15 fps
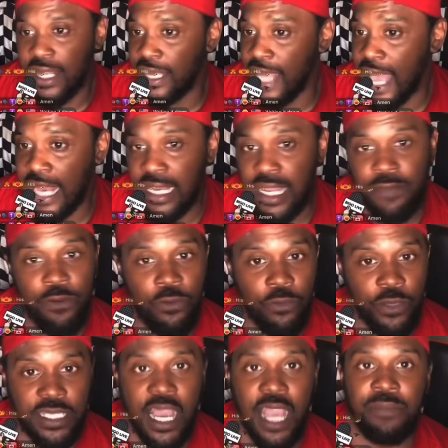I love him when
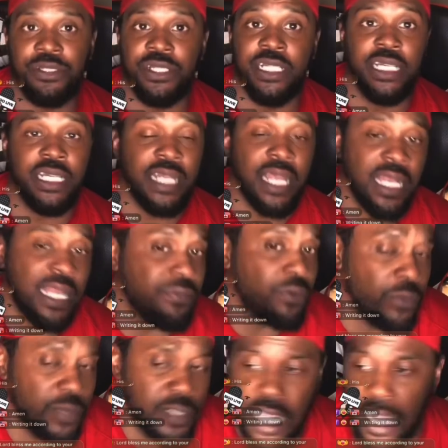times are good. I love him
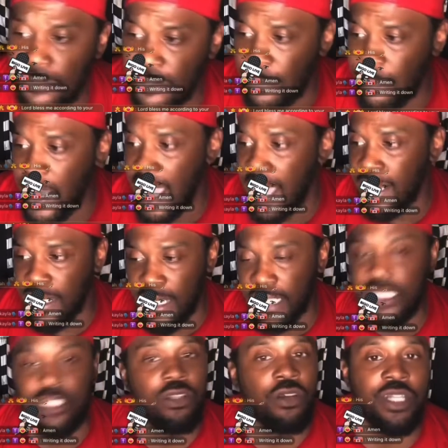when times are bad and
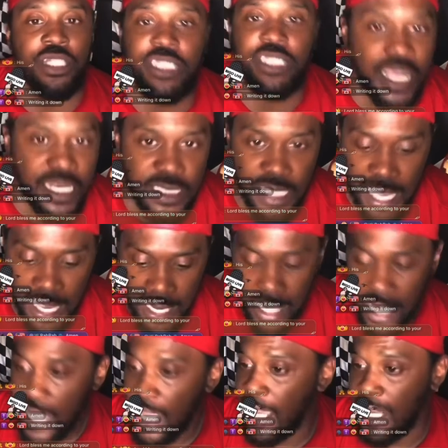nothing's going to change that.
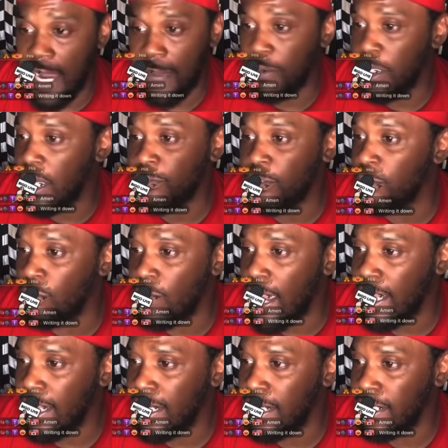And I'm comfortable
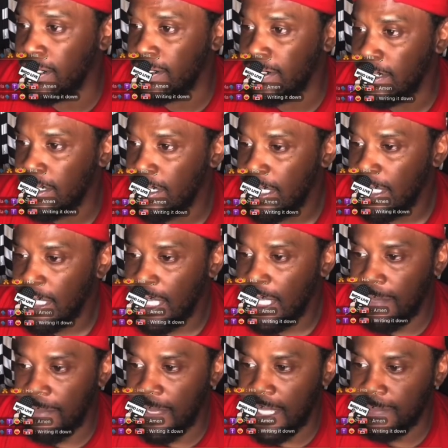right here.
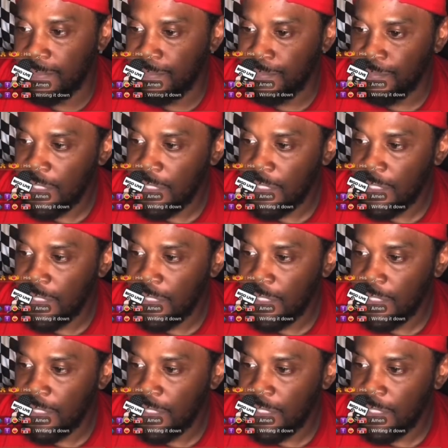Amen.